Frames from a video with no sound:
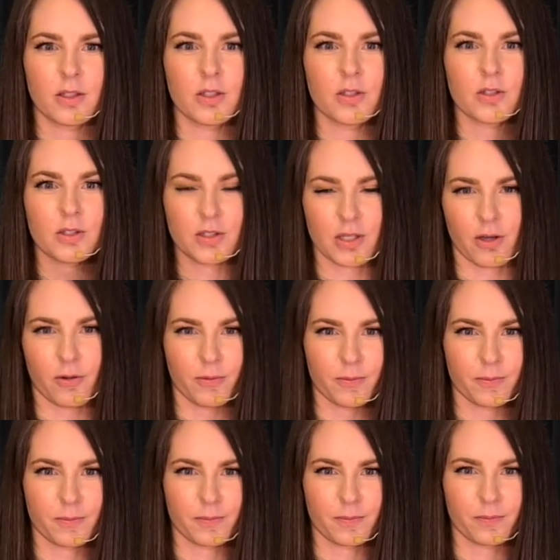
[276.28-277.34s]
So
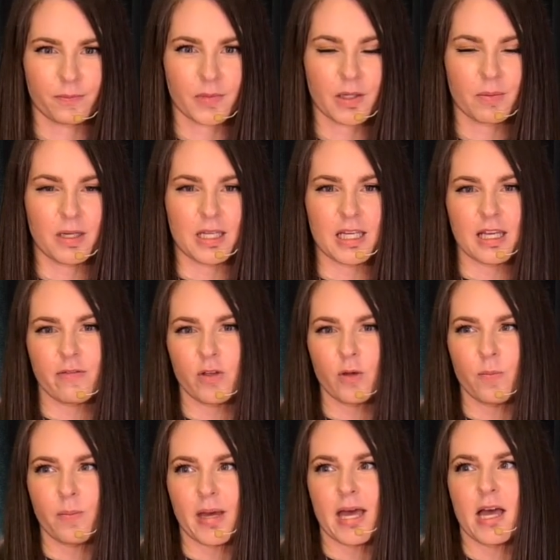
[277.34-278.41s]
I'm going to give you
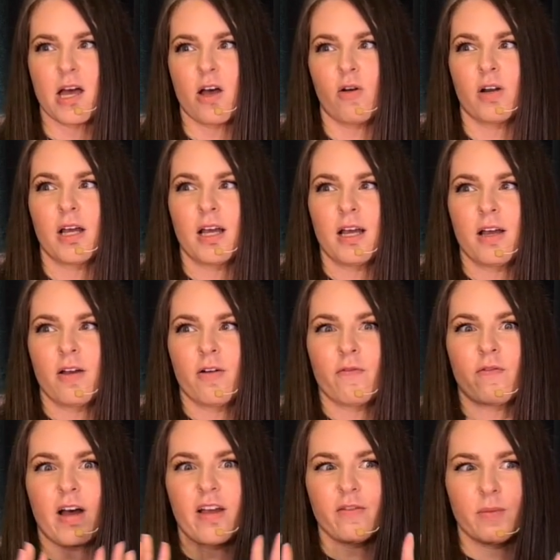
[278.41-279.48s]
about
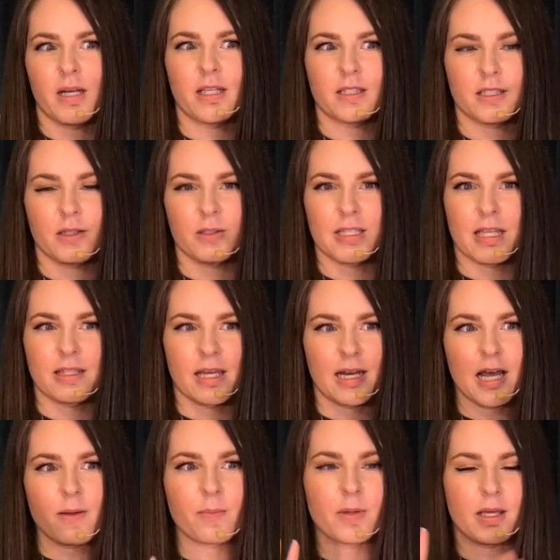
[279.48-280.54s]
5 minutes to set that
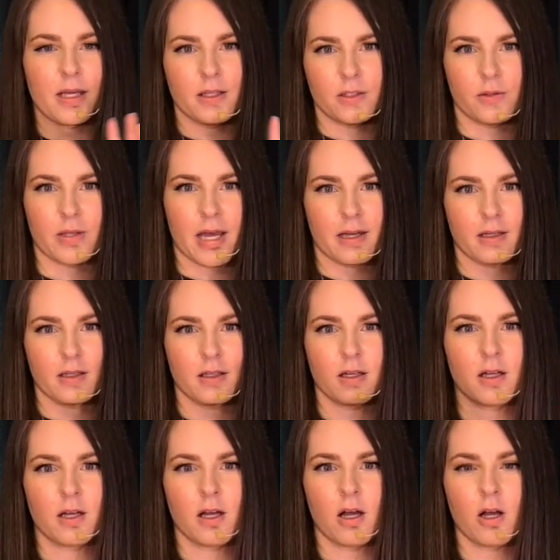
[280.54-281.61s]
up and do that.
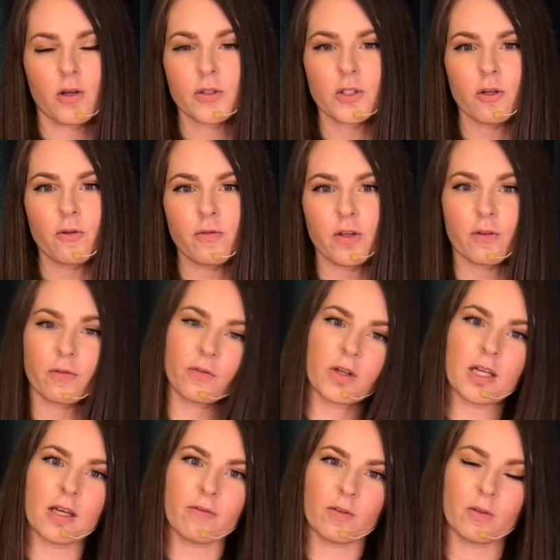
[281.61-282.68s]
Also, feel free
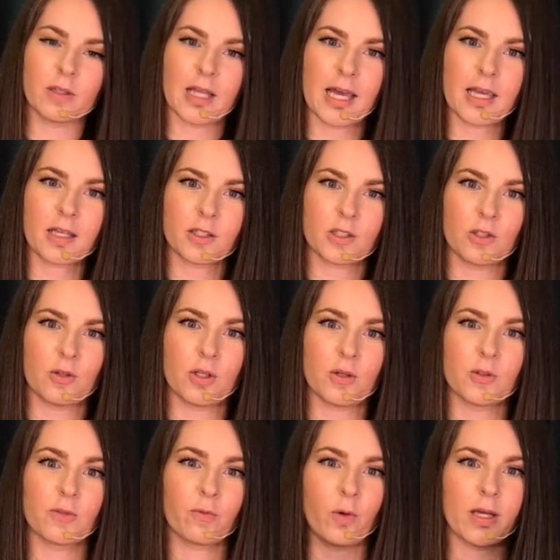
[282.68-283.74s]
if you'd like to
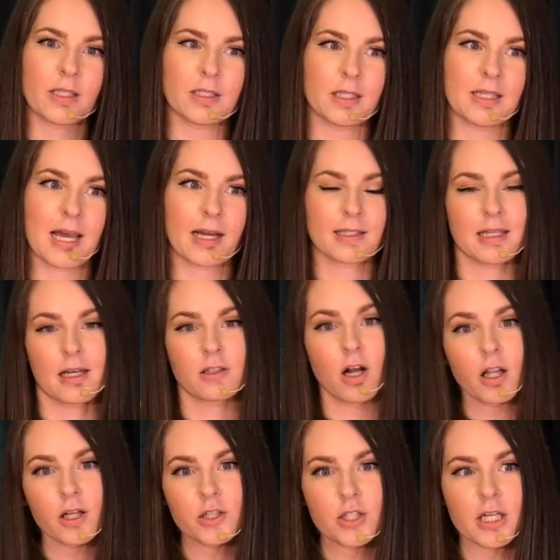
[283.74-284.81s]
use voice-to-text
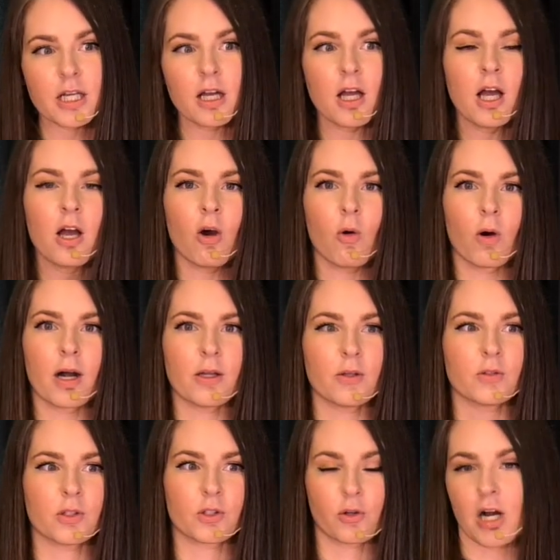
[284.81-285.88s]
technology or
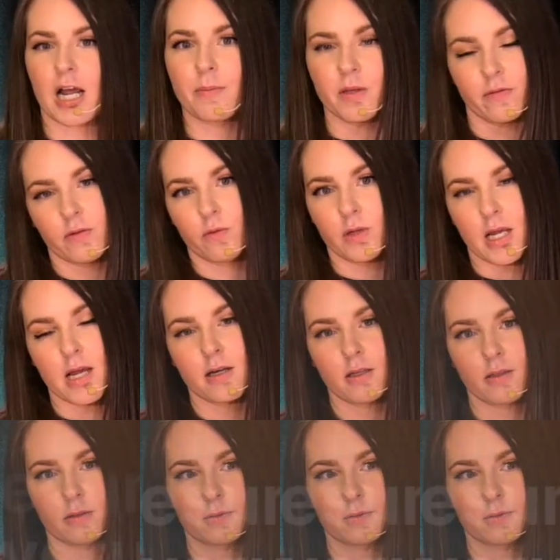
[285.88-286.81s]
use a scribe if you need.